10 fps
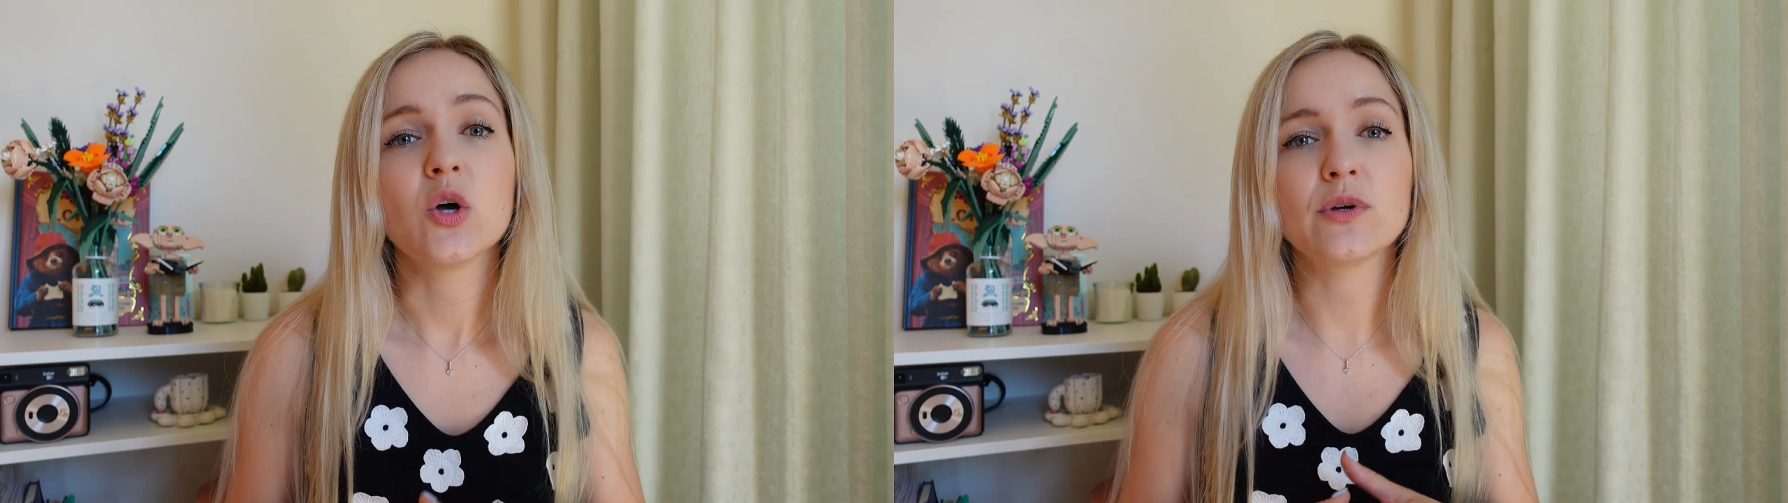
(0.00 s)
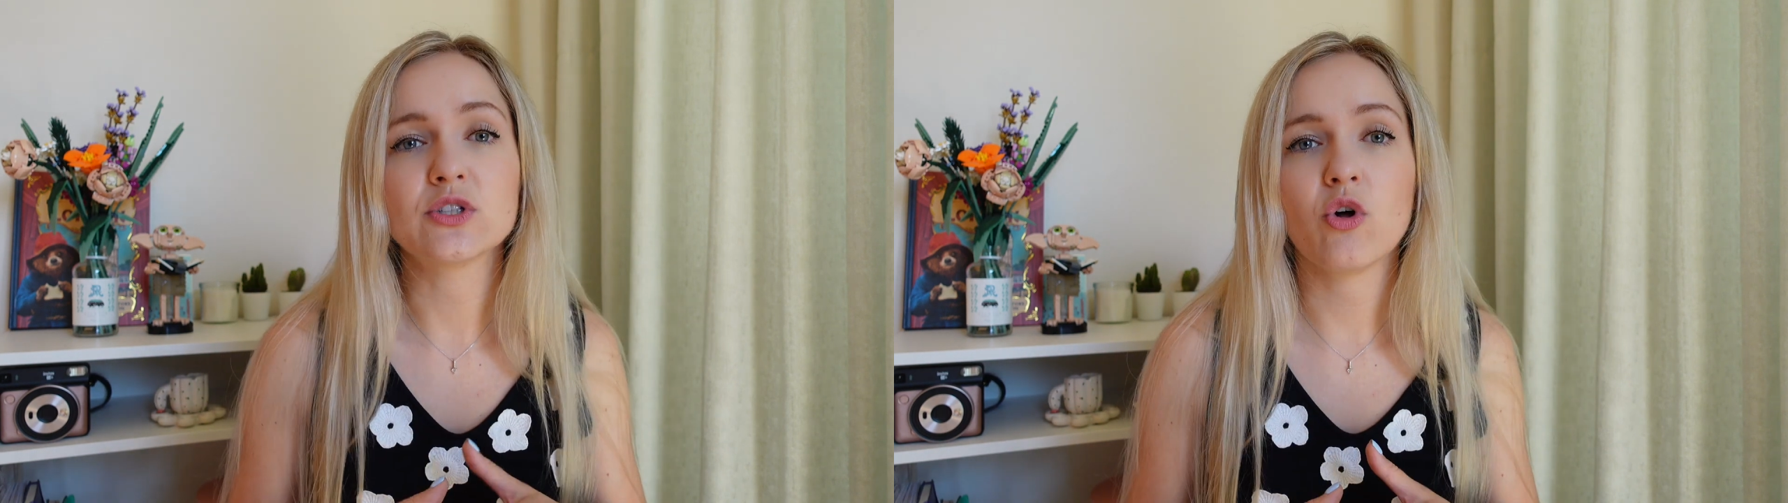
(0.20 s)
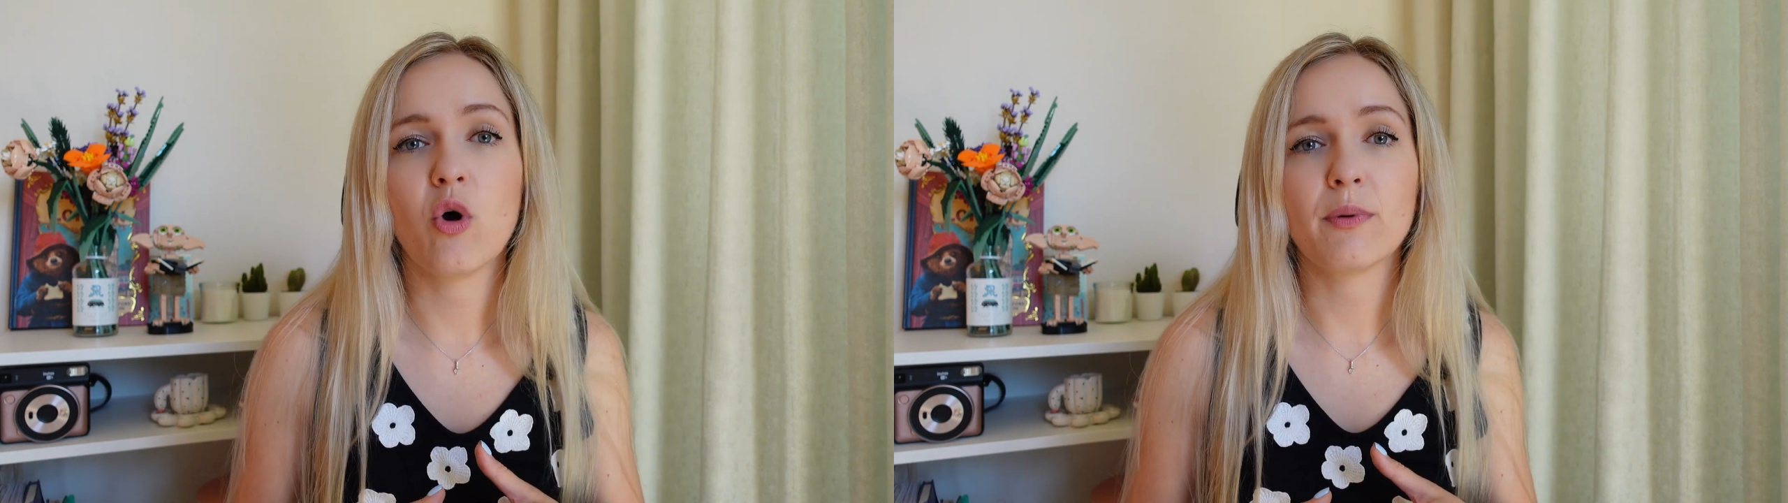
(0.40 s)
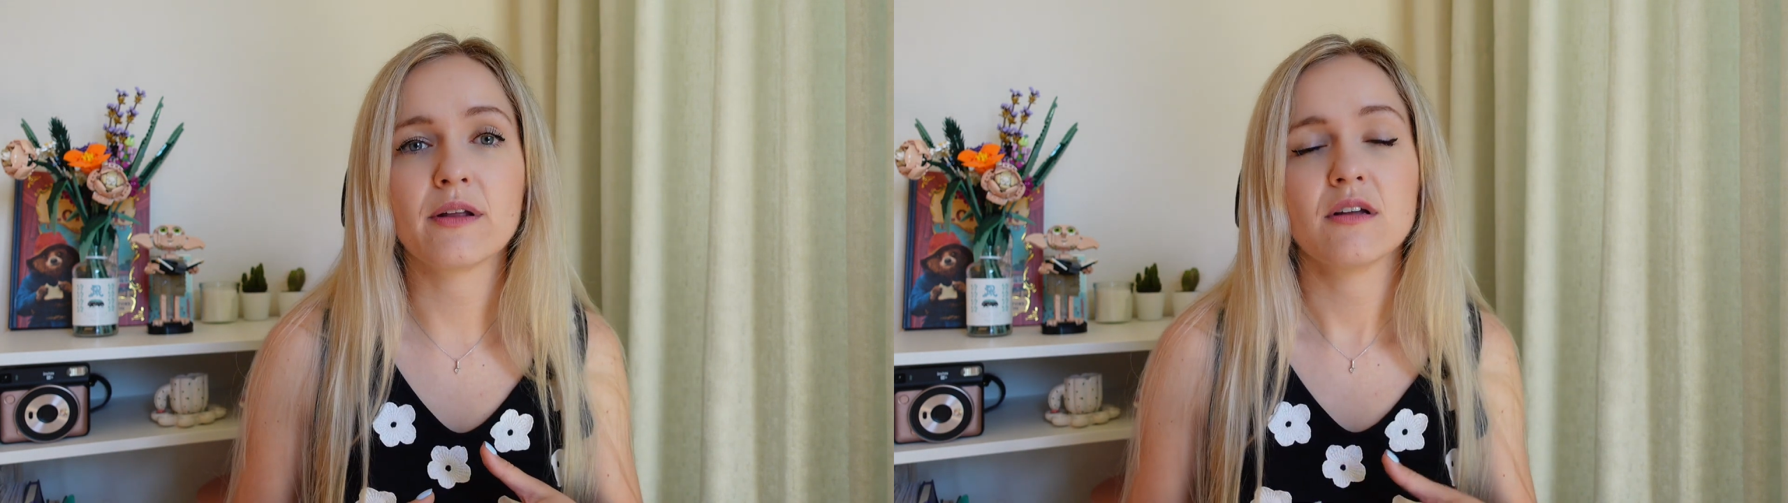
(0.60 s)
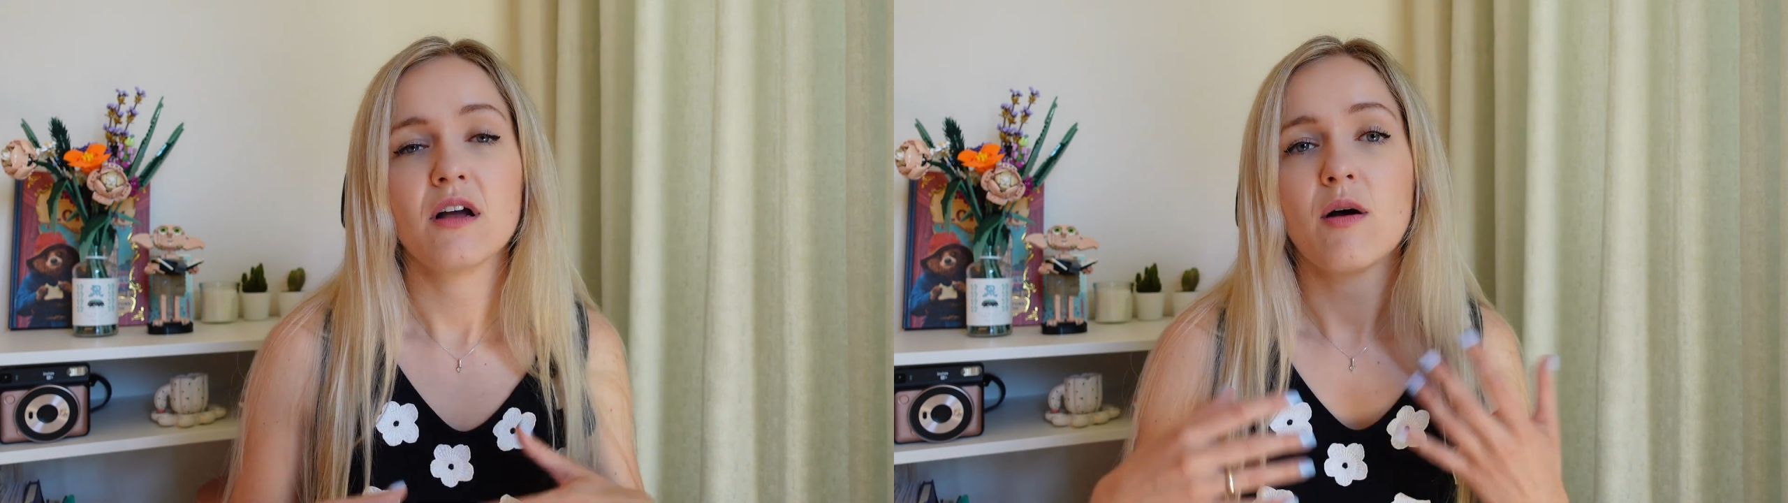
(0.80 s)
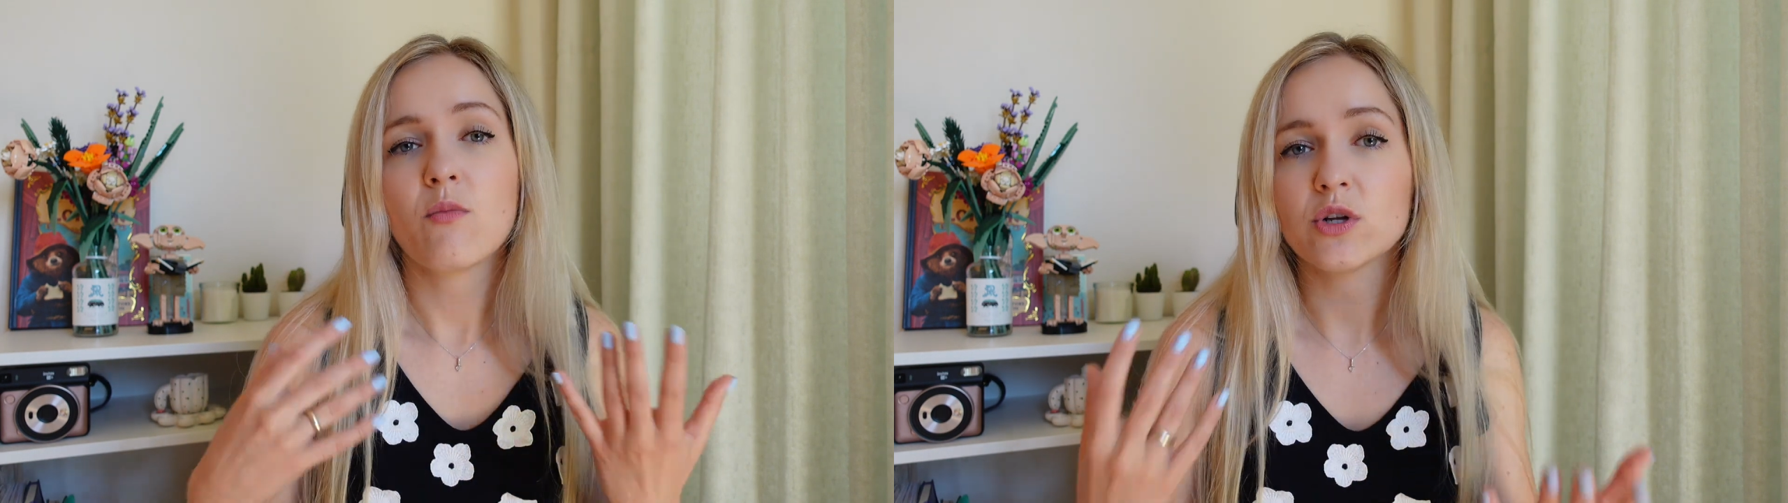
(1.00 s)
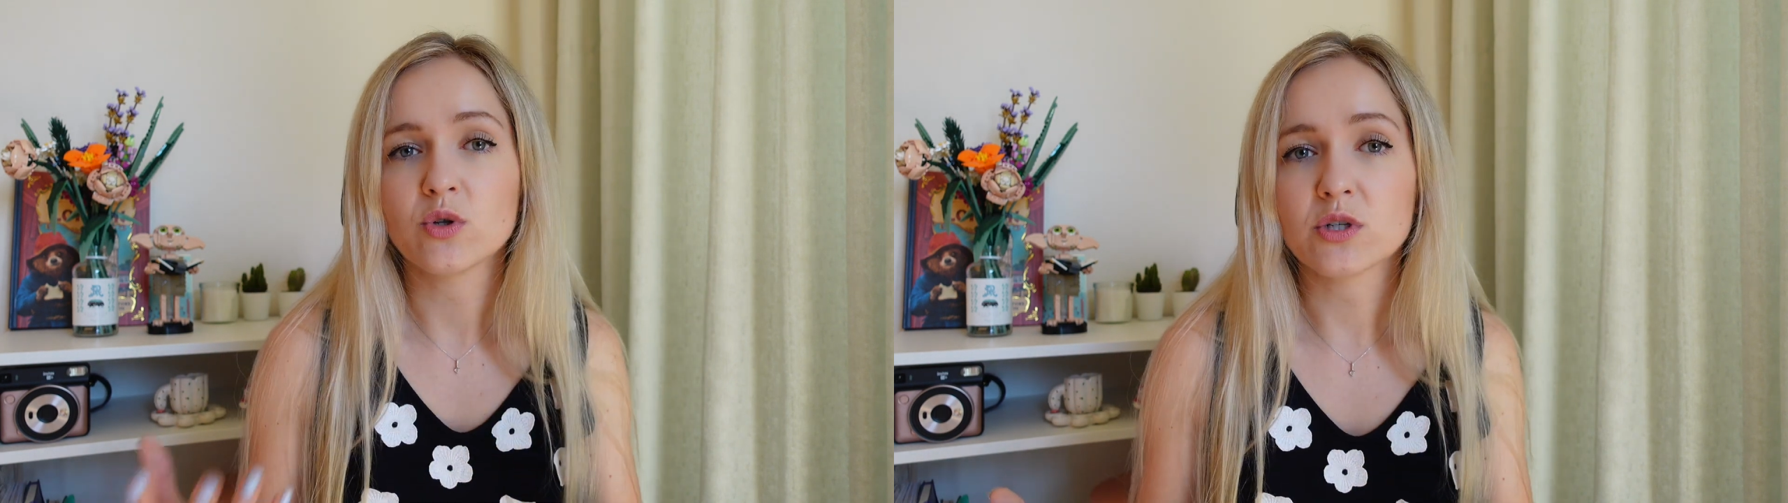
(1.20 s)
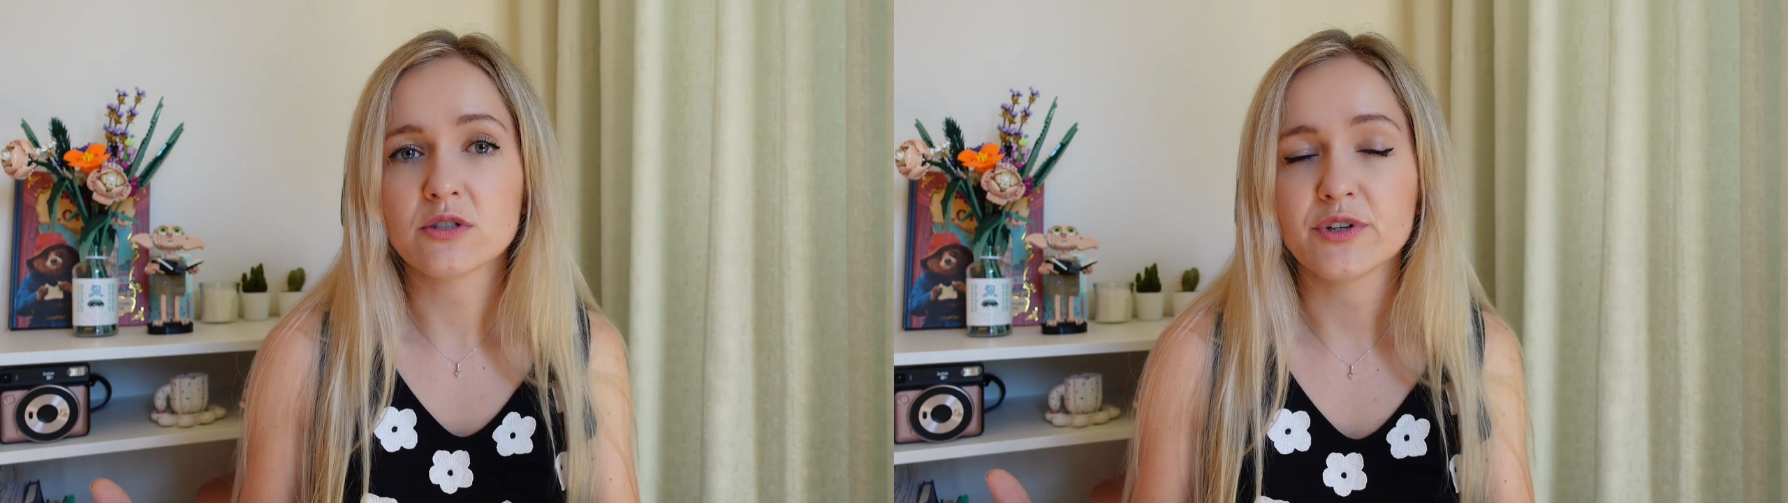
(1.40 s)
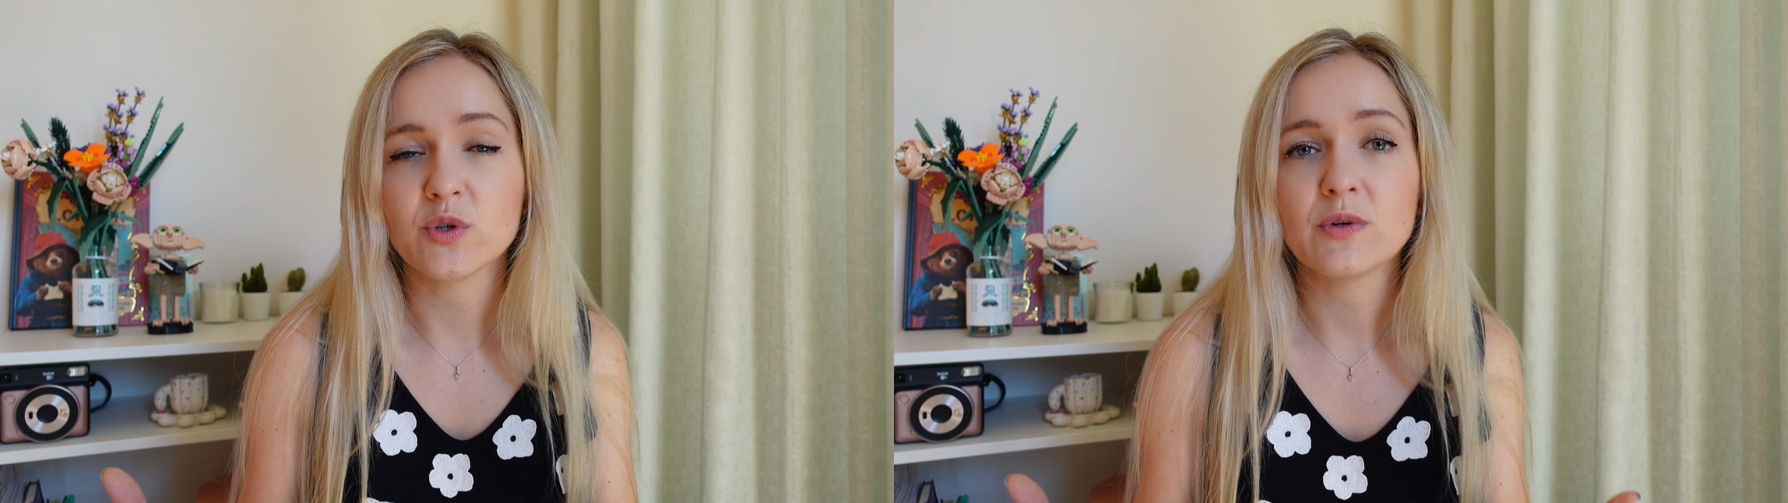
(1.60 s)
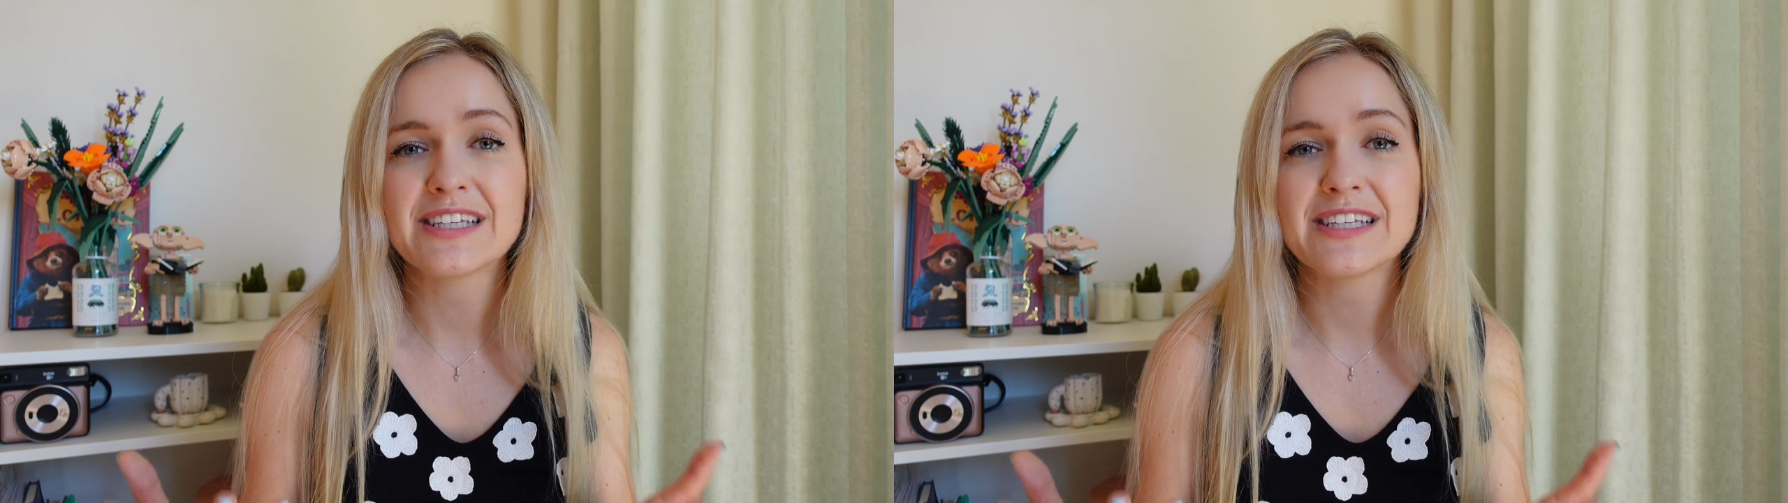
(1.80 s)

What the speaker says: which open more doors for you,